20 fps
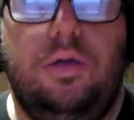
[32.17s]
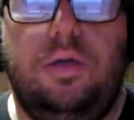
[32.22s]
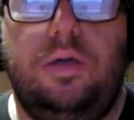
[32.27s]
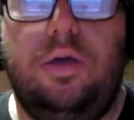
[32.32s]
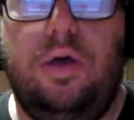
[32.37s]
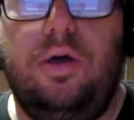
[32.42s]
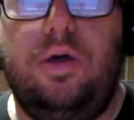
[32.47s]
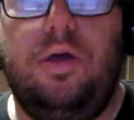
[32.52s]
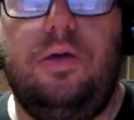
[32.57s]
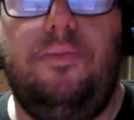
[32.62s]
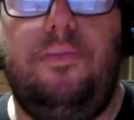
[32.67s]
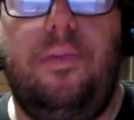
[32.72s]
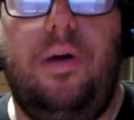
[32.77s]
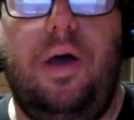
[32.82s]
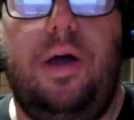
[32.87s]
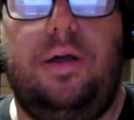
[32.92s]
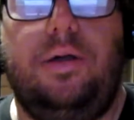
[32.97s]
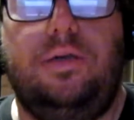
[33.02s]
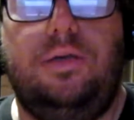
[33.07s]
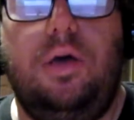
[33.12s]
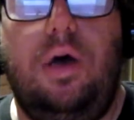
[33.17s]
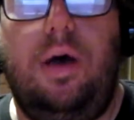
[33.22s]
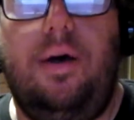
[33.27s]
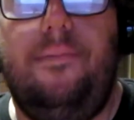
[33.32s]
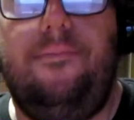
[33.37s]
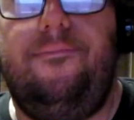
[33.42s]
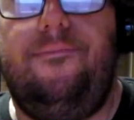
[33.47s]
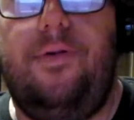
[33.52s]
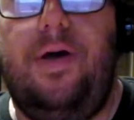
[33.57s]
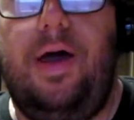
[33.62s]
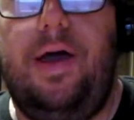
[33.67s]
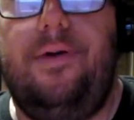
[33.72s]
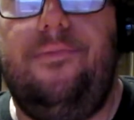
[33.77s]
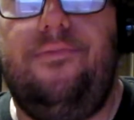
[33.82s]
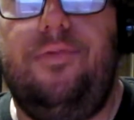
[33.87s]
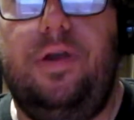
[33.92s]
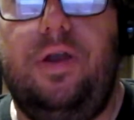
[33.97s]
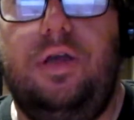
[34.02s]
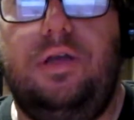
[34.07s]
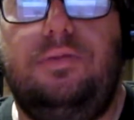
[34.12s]
tell you my top
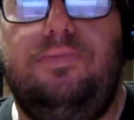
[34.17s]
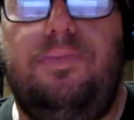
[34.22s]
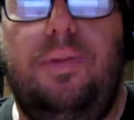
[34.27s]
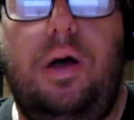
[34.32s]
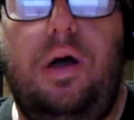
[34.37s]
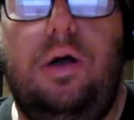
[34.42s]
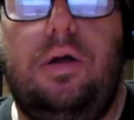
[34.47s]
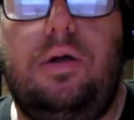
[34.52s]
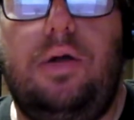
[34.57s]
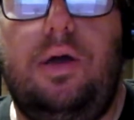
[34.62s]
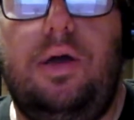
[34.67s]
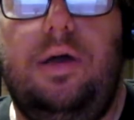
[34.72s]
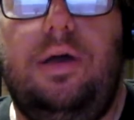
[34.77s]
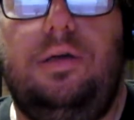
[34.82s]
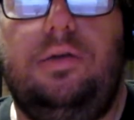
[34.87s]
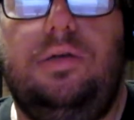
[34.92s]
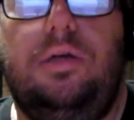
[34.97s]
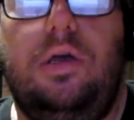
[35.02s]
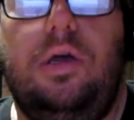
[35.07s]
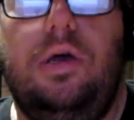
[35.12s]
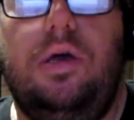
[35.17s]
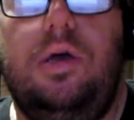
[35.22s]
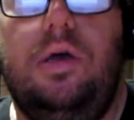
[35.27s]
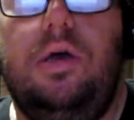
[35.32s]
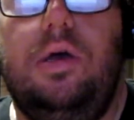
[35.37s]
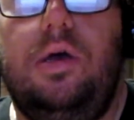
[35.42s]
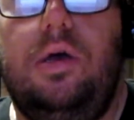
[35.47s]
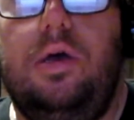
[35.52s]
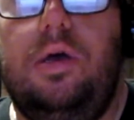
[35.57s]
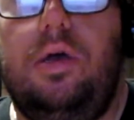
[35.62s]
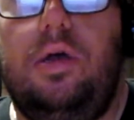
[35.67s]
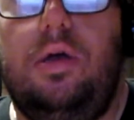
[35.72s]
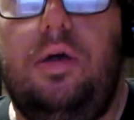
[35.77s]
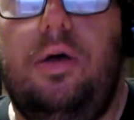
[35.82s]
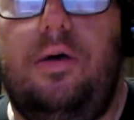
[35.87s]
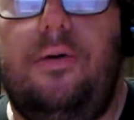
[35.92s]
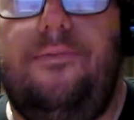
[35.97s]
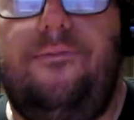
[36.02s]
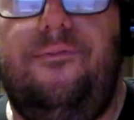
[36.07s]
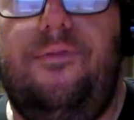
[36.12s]
five in this podcast
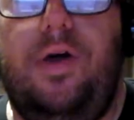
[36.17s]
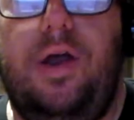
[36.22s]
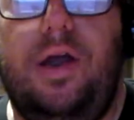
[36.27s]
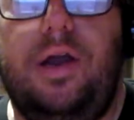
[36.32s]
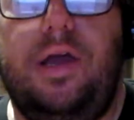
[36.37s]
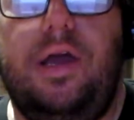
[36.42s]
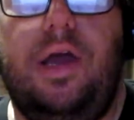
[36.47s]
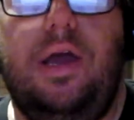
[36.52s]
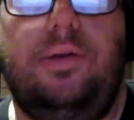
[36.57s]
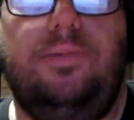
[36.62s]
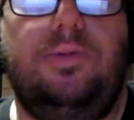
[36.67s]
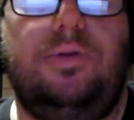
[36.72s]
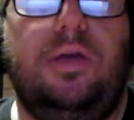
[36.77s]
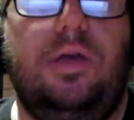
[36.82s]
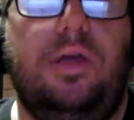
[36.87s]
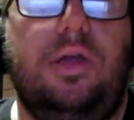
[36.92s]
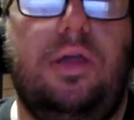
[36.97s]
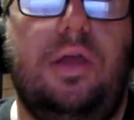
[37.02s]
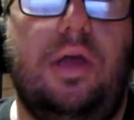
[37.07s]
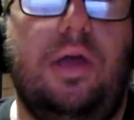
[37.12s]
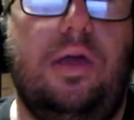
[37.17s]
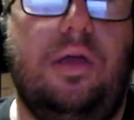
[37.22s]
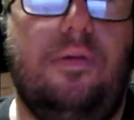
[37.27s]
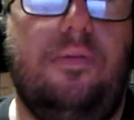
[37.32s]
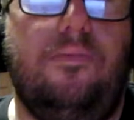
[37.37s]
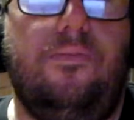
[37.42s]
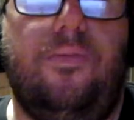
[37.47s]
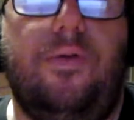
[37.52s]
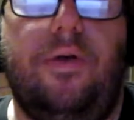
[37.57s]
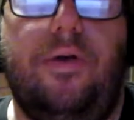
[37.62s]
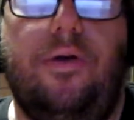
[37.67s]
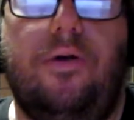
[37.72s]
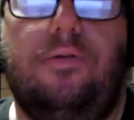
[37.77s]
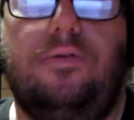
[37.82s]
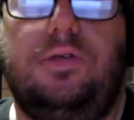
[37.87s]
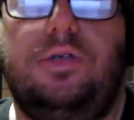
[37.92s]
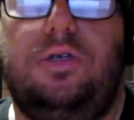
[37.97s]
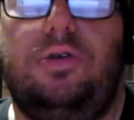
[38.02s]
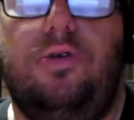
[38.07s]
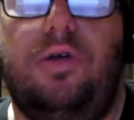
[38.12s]
of fighting games, and then we go
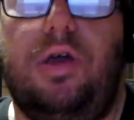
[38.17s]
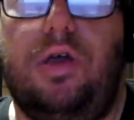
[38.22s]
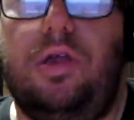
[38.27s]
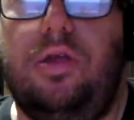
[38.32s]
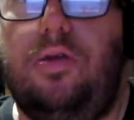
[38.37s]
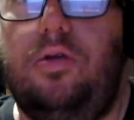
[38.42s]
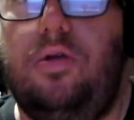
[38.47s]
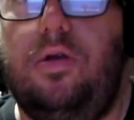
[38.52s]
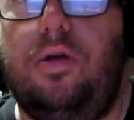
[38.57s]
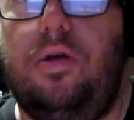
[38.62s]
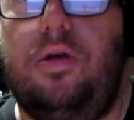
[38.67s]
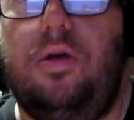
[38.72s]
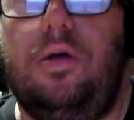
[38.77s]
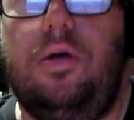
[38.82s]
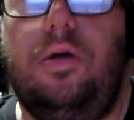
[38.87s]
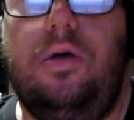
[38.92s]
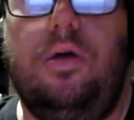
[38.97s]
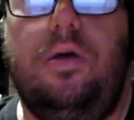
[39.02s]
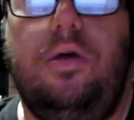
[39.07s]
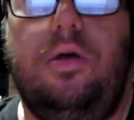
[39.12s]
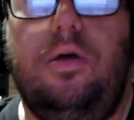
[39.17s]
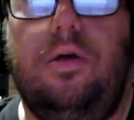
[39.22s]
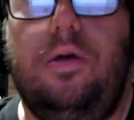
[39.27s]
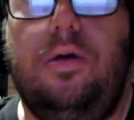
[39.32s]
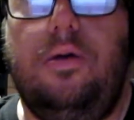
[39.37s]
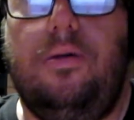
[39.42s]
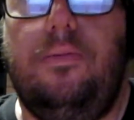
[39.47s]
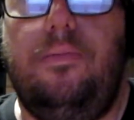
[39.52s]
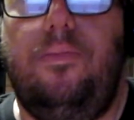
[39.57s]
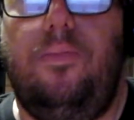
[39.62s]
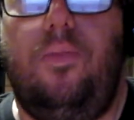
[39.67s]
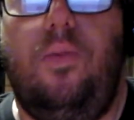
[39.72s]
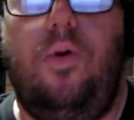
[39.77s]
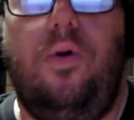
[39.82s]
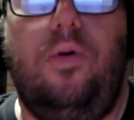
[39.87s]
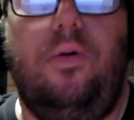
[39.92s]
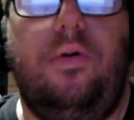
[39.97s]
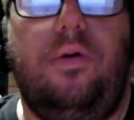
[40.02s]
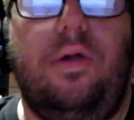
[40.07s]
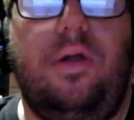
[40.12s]
straight into the
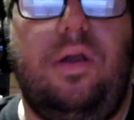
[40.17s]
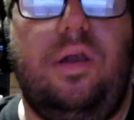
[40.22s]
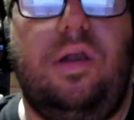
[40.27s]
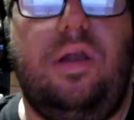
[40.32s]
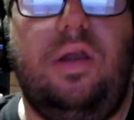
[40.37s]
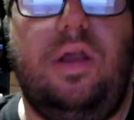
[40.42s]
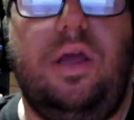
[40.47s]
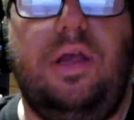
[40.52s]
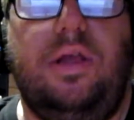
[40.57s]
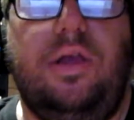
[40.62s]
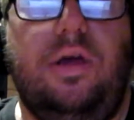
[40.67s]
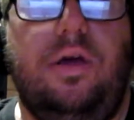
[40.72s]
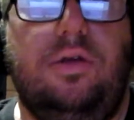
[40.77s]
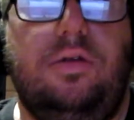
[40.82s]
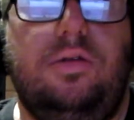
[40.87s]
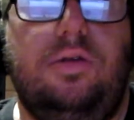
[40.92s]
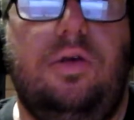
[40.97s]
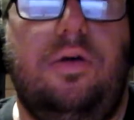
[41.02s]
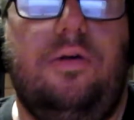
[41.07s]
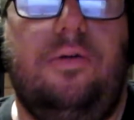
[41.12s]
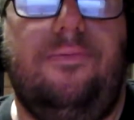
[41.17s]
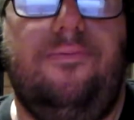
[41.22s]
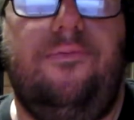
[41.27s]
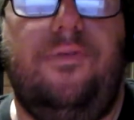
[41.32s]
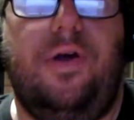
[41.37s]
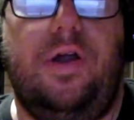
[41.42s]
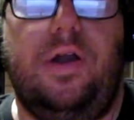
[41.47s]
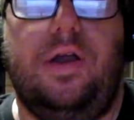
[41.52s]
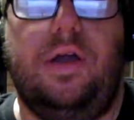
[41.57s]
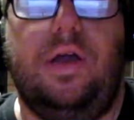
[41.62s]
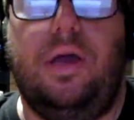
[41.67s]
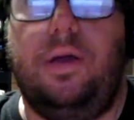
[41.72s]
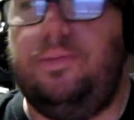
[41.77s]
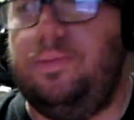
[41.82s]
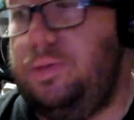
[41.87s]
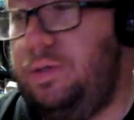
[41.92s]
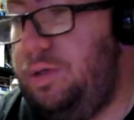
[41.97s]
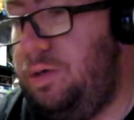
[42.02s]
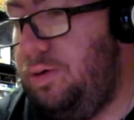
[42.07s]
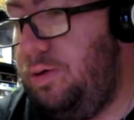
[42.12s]
more details on fighting
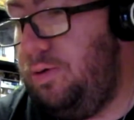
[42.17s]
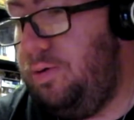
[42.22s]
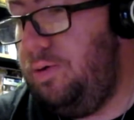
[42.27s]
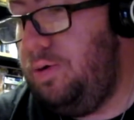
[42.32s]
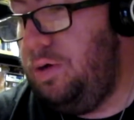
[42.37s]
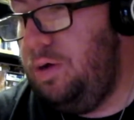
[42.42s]
games and all.